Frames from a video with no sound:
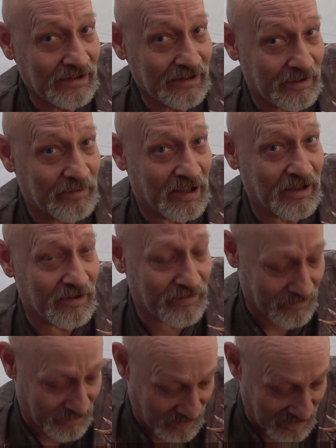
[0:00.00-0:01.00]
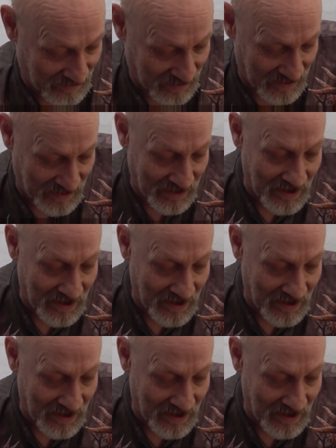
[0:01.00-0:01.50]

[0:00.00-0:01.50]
Gotta be careful with that, right?